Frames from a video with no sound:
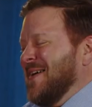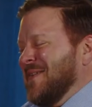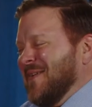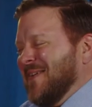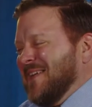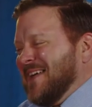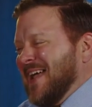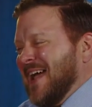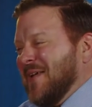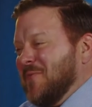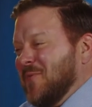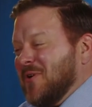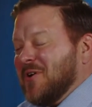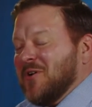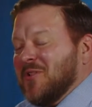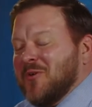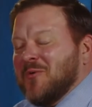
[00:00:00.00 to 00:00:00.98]
Well, again,
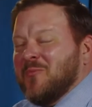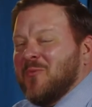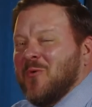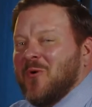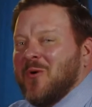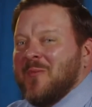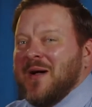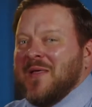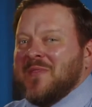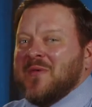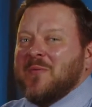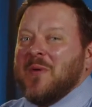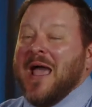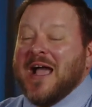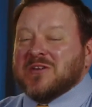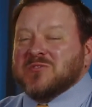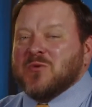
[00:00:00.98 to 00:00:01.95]
we're going to learn more about the
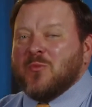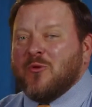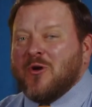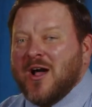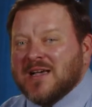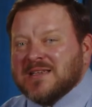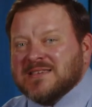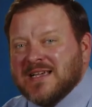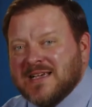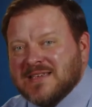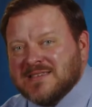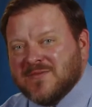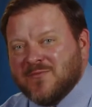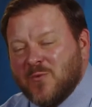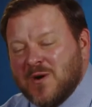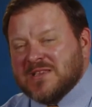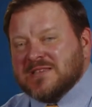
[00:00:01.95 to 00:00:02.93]
actual
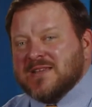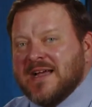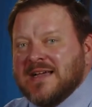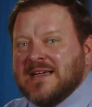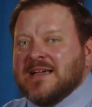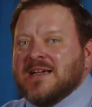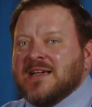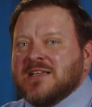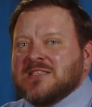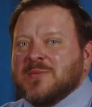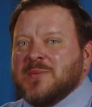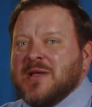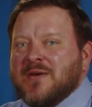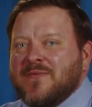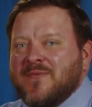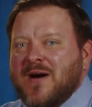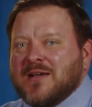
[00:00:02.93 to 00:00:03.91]
process of what it's like to
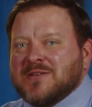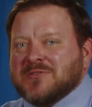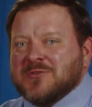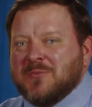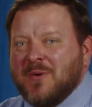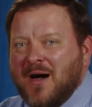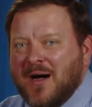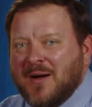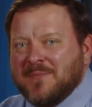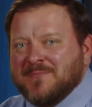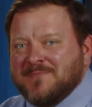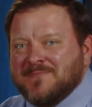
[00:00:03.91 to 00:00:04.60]
be a foster mom.